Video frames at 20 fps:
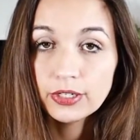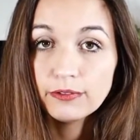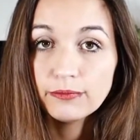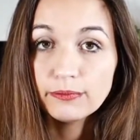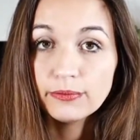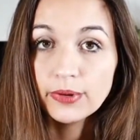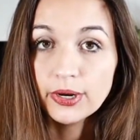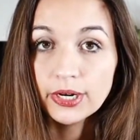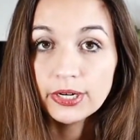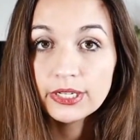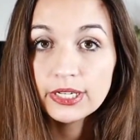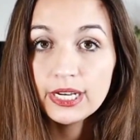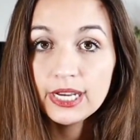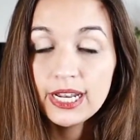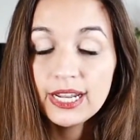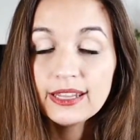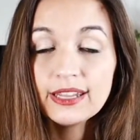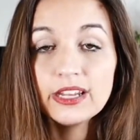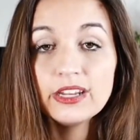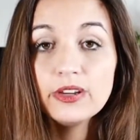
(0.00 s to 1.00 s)
of
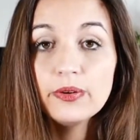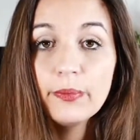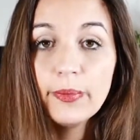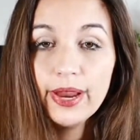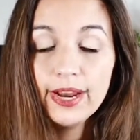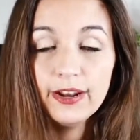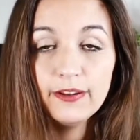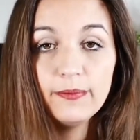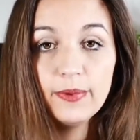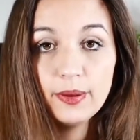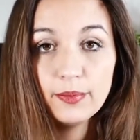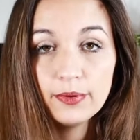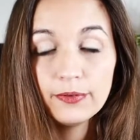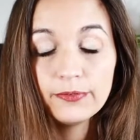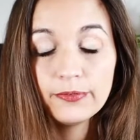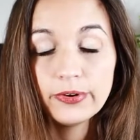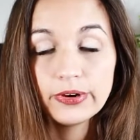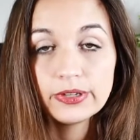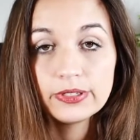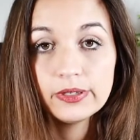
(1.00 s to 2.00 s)
marketing than you might have been before.